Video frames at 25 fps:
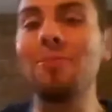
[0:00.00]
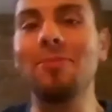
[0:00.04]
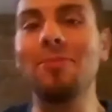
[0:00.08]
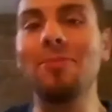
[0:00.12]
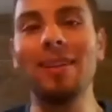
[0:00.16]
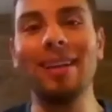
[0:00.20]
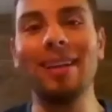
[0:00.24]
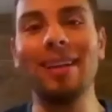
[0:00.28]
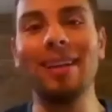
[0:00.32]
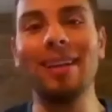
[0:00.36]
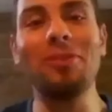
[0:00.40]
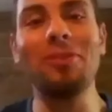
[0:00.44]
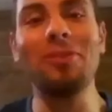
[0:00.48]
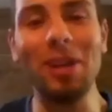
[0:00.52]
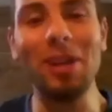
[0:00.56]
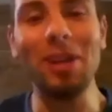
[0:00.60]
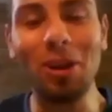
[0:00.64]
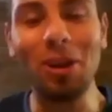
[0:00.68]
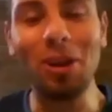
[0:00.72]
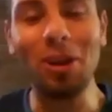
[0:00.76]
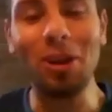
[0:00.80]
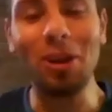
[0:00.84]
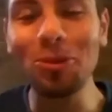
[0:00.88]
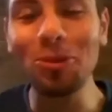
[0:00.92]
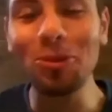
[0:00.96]
You want to
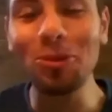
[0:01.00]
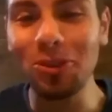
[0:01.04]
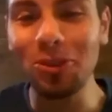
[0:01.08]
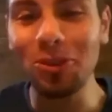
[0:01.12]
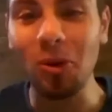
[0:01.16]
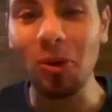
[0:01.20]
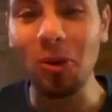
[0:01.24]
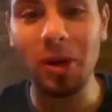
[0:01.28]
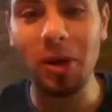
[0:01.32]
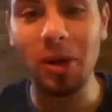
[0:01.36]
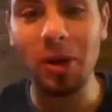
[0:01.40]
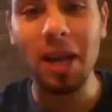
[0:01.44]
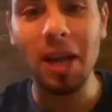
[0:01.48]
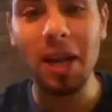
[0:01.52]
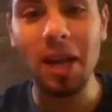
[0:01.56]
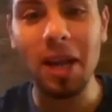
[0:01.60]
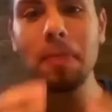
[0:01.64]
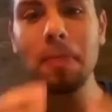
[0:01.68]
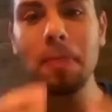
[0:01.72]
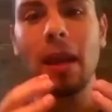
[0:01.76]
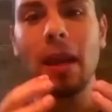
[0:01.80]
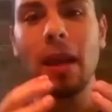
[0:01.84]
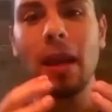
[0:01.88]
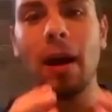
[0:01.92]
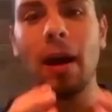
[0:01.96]
know the story?
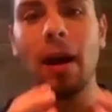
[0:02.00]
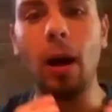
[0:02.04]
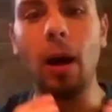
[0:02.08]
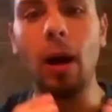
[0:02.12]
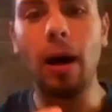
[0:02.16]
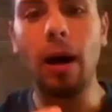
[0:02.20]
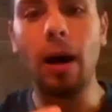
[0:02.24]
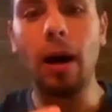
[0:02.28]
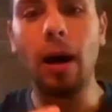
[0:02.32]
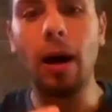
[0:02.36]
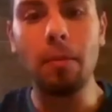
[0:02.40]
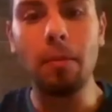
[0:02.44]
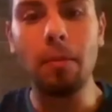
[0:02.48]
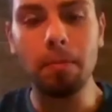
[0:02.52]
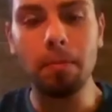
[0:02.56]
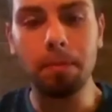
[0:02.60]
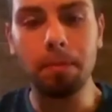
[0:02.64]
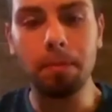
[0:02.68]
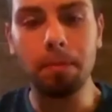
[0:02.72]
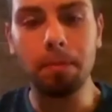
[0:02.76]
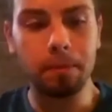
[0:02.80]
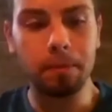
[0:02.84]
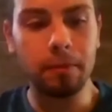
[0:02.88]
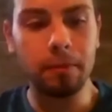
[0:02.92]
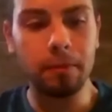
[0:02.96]
Um,
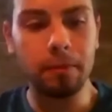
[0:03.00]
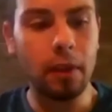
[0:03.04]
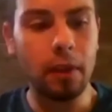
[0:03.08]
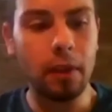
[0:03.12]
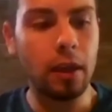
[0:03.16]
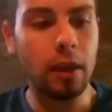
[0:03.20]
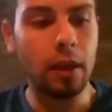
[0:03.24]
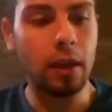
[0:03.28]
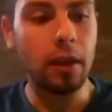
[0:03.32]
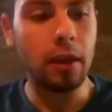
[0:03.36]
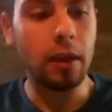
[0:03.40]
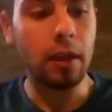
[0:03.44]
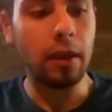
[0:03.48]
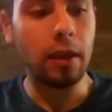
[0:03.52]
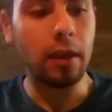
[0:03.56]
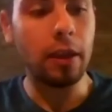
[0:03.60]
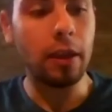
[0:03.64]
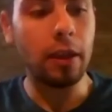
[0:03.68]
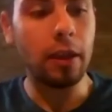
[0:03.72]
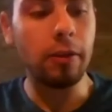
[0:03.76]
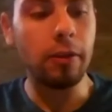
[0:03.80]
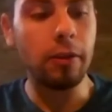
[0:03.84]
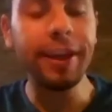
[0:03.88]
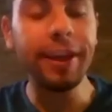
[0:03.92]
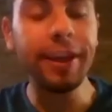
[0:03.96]

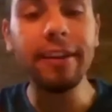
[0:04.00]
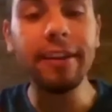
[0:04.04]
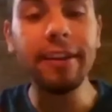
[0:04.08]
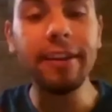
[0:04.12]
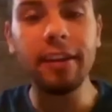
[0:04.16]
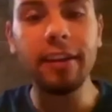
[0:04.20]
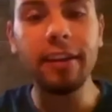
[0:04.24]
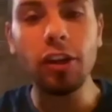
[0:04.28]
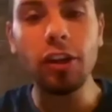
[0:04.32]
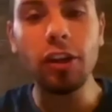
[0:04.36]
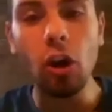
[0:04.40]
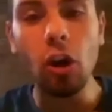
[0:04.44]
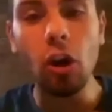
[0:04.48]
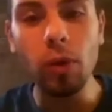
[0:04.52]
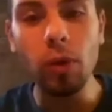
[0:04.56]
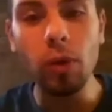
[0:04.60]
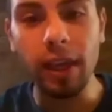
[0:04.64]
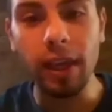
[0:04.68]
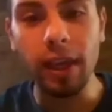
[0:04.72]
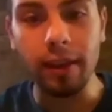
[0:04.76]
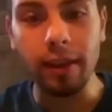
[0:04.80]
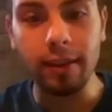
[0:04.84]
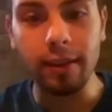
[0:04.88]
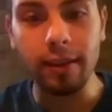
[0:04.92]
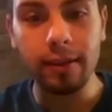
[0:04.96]
Indian
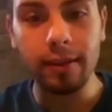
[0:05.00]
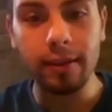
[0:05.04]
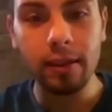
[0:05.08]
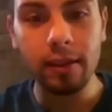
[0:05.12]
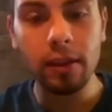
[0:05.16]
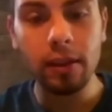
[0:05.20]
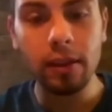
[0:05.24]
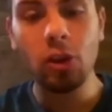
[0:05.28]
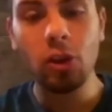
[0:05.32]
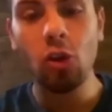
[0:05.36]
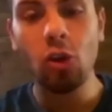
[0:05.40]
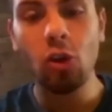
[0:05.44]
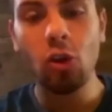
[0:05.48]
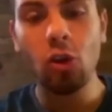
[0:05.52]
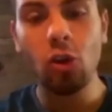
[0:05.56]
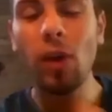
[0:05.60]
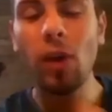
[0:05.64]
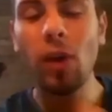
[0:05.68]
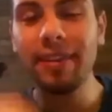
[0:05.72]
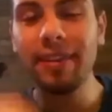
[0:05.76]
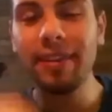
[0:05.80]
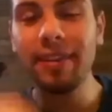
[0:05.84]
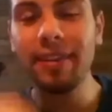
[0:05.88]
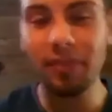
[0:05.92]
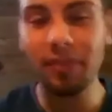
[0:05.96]
yogis
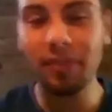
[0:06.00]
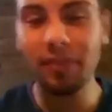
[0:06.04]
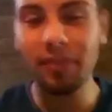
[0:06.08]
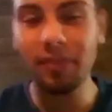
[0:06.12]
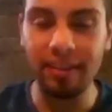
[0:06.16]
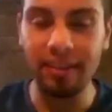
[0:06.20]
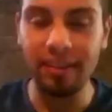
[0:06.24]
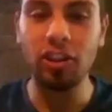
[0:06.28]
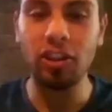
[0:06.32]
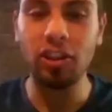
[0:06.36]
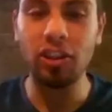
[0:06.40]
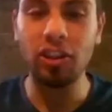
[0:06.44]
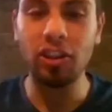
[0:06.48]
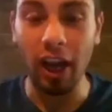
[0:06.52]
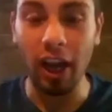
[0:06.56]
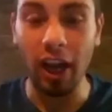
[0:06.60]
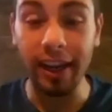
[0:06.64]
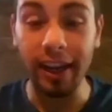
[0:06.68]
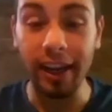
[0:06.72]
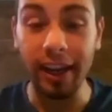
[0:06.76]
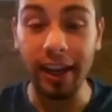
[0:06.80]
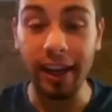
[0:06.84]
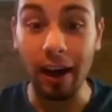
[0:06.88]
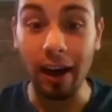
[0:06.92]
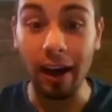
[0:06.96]
went to visit
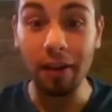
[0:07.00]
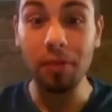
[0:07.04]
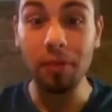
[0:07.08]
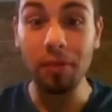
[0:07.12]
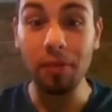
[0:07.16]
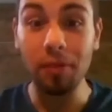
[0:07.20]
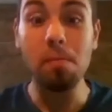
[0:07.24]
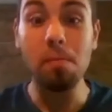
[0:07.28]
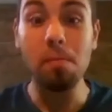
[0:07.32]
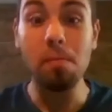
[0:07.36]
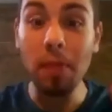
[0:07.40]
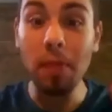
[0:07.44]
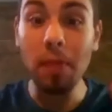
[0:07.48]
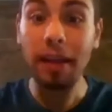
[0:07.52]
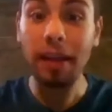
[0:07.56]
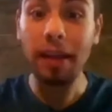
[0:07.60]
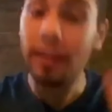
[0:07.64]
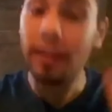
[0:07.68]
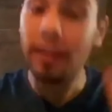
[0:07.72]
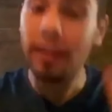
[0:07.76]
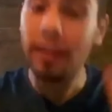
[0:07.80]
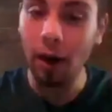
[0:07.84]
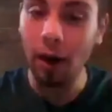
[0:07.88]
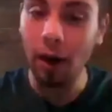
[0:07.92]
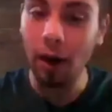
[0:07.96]
China many
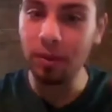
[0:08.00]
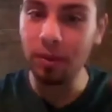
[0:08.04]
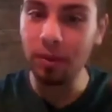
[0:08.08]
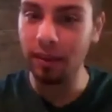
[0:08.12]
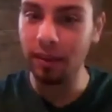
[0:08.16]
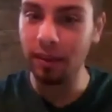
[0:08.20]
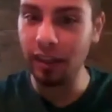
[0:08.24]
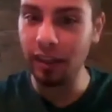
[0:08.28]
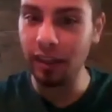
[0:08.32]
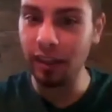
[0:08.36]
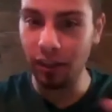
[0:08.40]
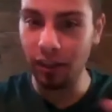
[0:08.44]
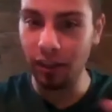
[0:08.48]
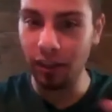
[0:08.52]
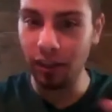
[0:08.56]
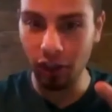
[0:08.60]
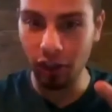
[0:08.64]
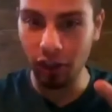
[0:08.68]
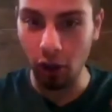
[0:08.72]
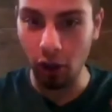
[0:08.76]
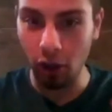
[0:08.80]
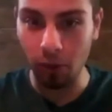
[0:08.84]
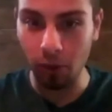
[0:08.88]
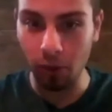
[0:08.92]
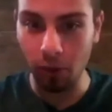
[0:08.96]
thousand years
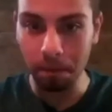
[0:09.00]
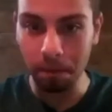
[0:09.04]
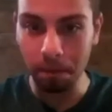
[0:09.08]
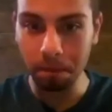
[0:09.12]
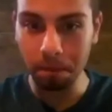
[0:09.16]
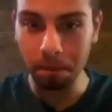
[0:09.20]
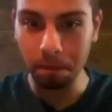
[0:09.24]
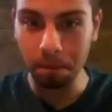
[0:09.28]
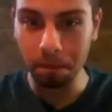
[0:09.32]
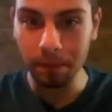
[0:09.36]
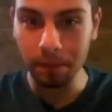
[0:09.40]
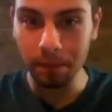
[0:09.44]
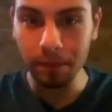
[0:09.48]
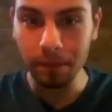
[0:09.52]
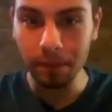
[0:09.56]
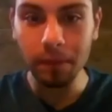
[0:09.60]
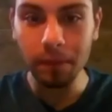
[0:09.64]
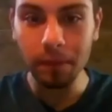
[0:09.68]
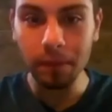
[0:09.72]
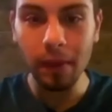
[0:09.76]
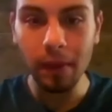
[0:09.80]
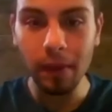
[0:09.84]
ago. Okay.